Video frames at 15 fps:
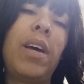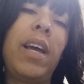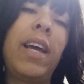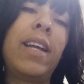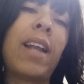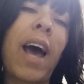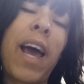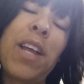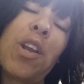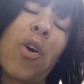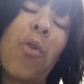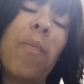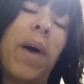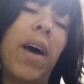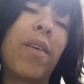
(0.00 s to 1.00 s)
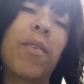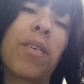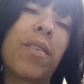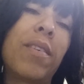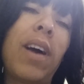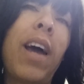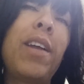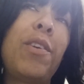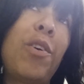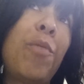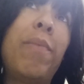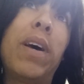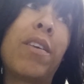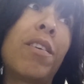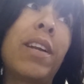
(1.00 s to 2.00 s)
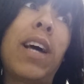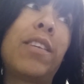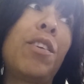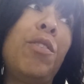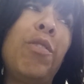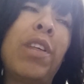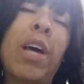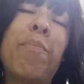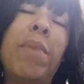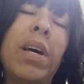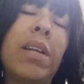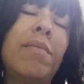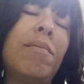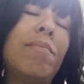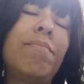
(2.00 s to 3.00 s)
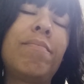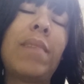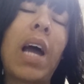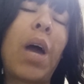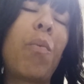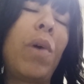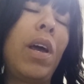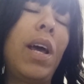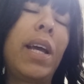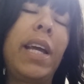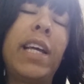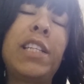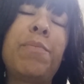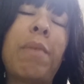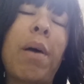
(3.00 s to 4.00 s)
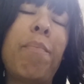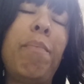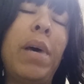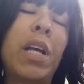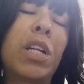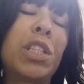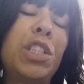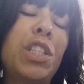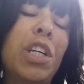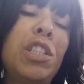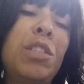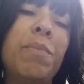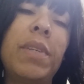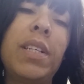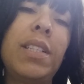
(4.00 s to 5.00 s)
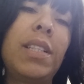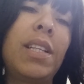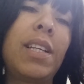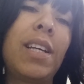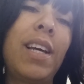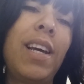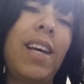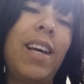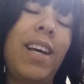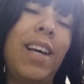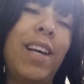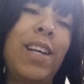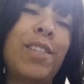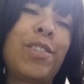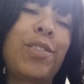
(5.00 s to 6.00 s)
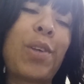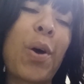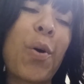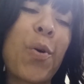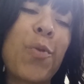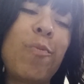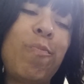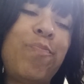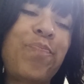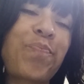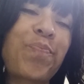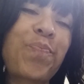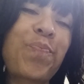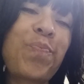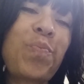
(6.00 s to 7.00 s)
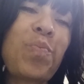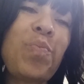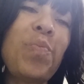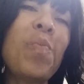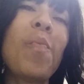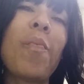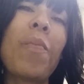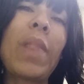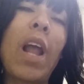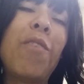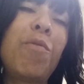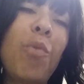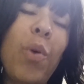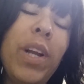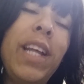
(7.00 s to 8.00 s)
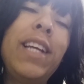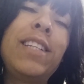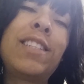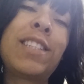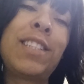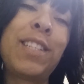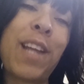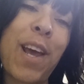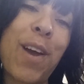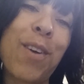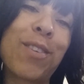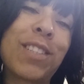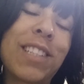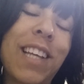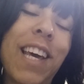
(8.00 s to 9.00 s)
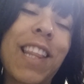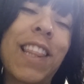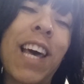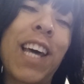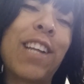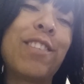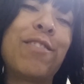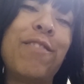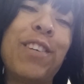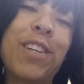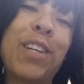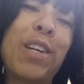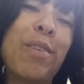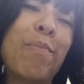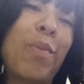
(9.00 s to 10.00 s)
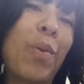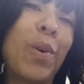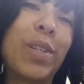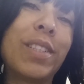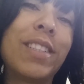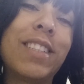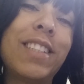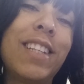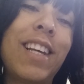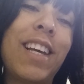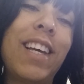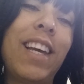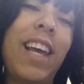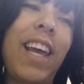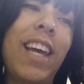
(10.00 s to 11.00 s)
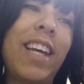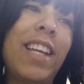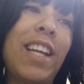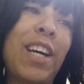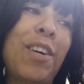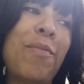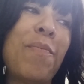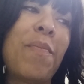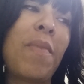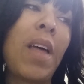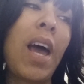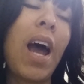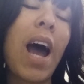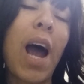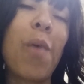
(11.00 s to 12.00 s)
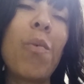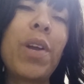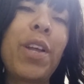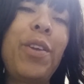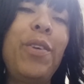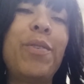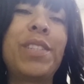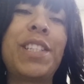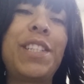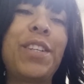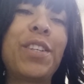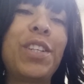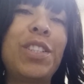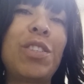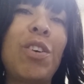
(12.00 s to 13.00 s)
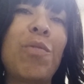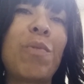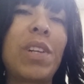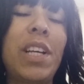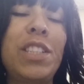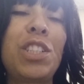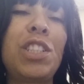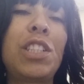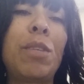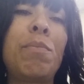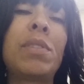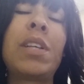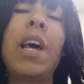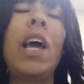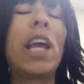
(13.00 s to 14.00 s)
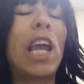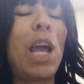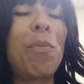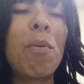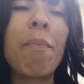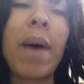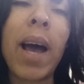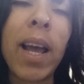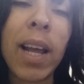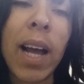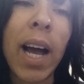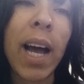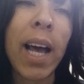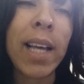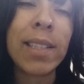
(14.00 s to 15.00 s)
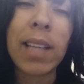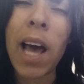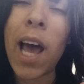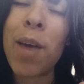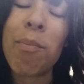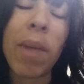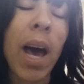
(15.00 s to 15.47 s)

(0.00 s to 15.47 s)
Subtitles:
I know better. I know better not to do that, but I went against my better judgment. So avoiding snares like that is very important. And I want to do a series on relationships. Keep in mind, guys, I'm